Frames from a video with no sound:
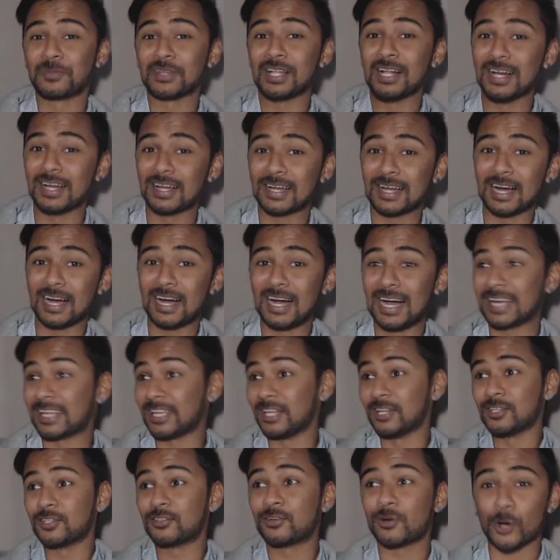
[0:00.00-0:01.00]
Like, I
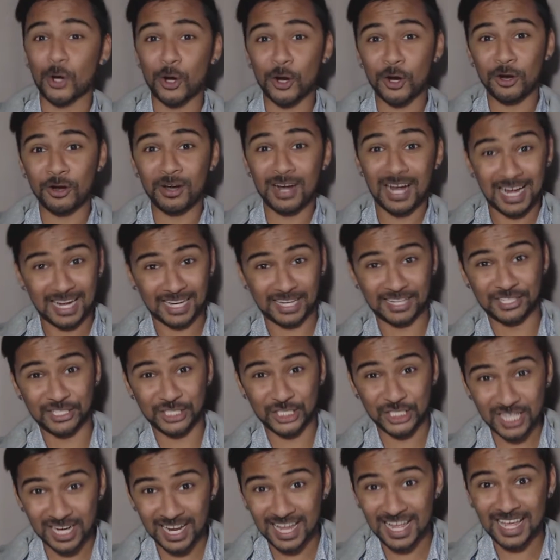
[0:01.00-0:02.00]
can grow, I can
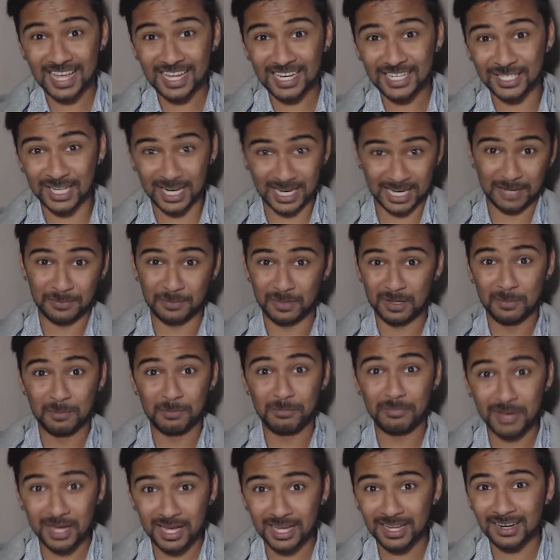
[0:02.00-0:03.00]
change, I can be
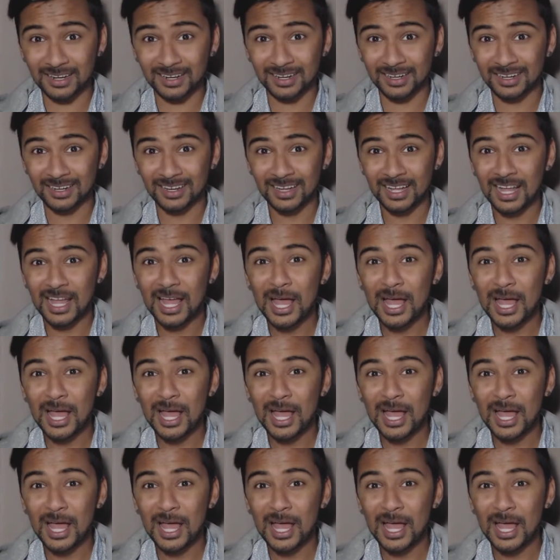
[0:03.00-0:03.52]
better.